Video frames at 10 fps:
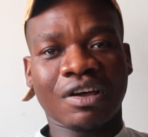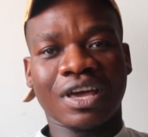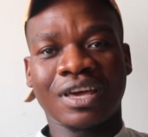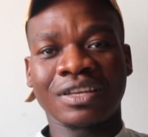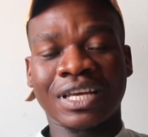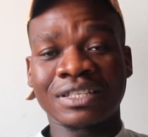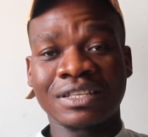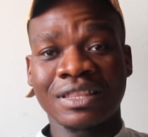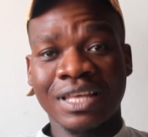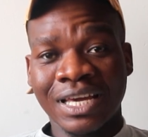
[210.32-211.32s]
And I
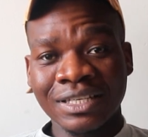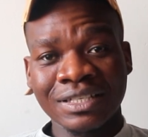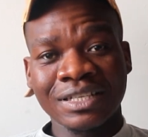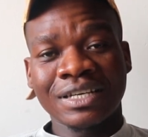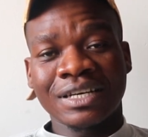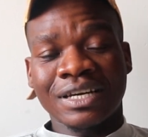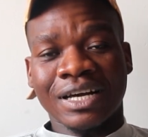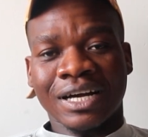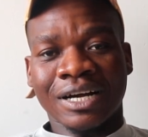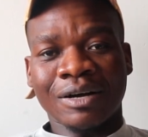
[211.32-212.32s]
did that.
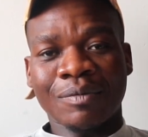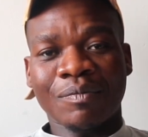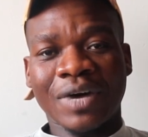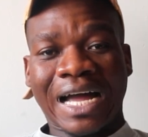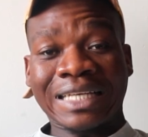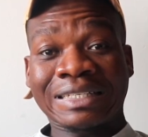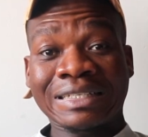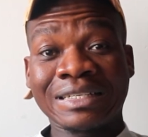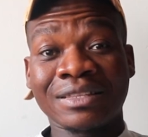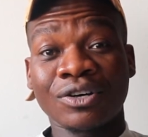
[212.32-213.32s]
I
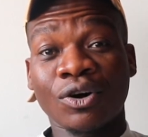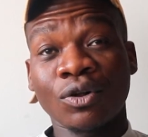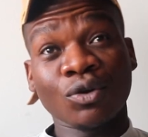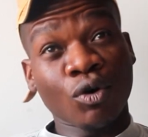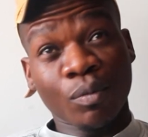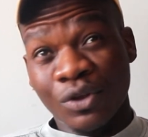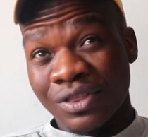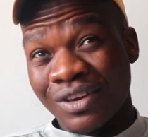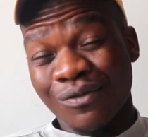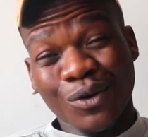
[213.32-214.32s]
did the whole corporate
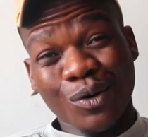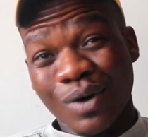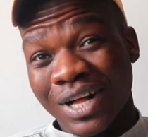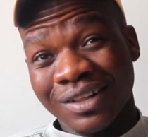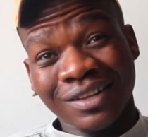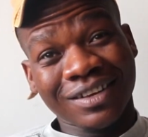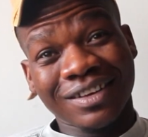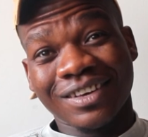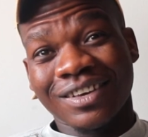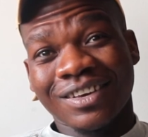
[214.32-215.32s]
thing for a while.
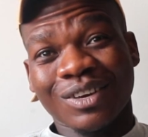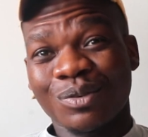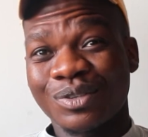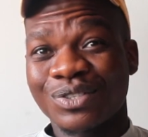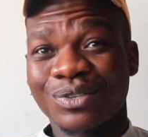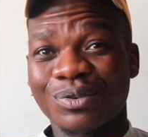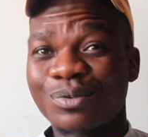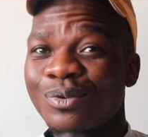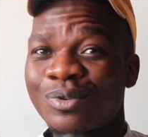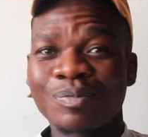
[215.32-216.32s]
It was
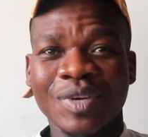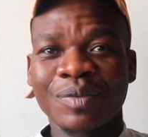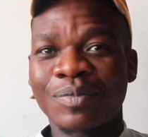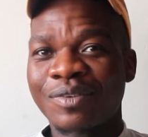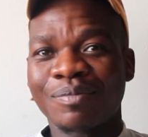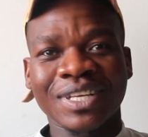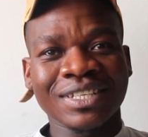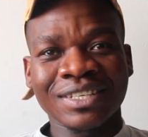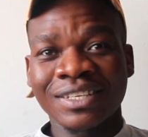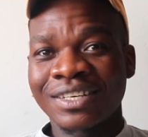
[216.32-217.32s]
cool, made a bit of
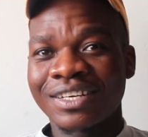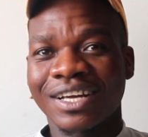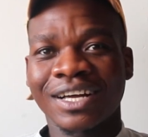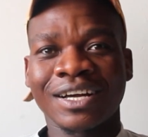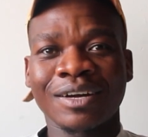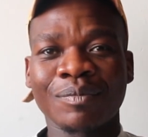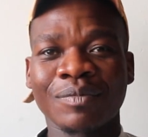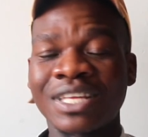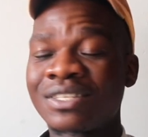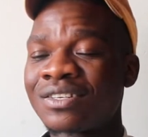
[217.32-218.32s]
money.
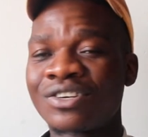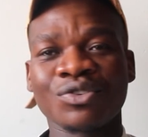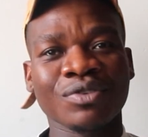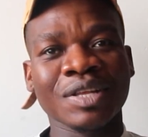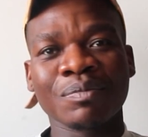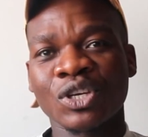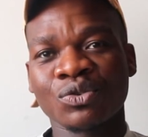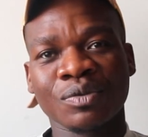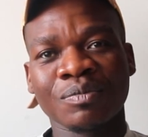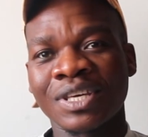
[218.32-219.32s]
It didn't really mesh
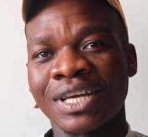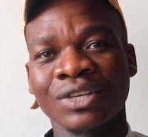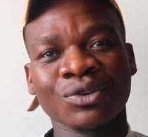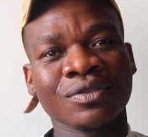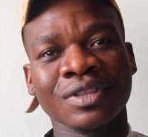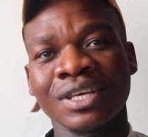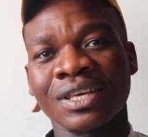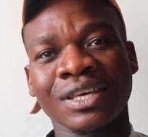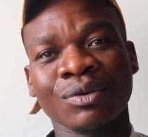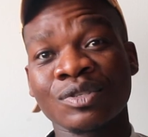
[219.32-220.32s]
with me. I don't
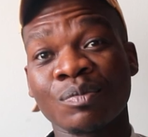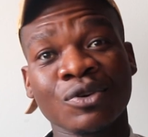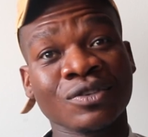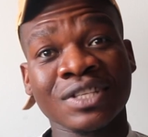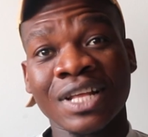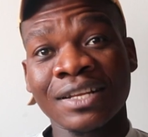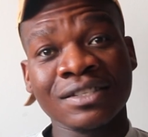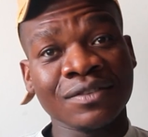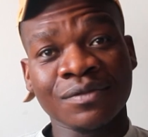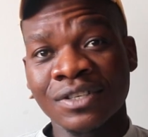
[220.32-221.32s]
think it was a
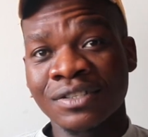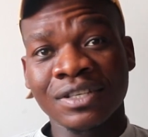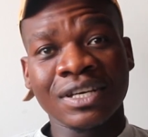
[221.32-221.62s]
personality fit.